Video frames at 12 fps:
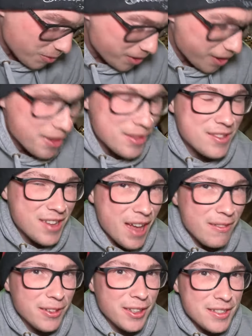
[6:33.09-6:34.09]
we'd
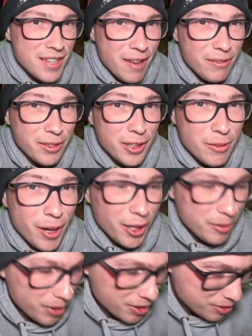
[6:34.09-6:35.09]
definitely
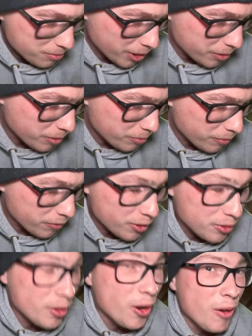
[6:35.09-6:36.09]
recommend to anyone. We've
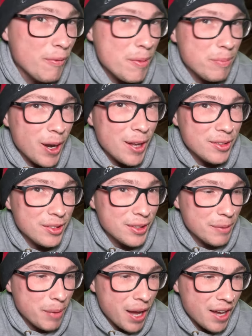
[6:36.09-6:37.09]
used other brands in
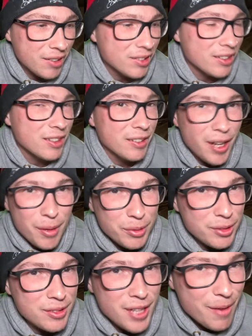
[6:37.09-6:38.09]
the past and the
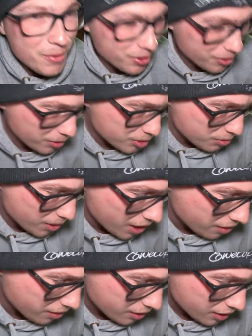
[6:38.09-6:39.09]
lambs never do as
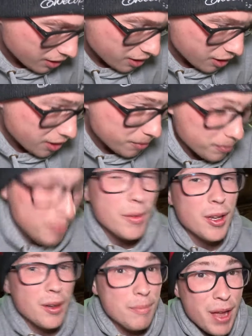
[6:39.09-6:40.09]
well.
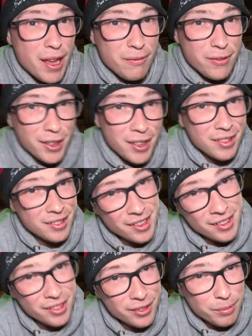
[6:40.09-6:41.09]
Main thing is
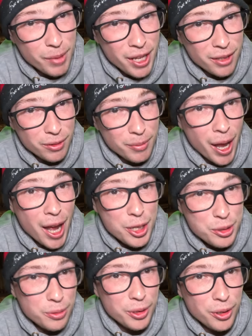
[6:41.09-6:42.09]
this is made from
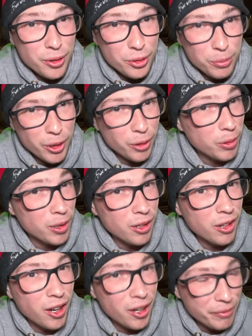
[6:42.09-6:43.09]
actual ewe's milk where a
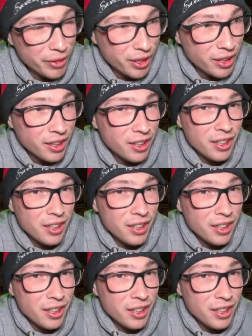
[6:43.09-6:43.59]
lot of it,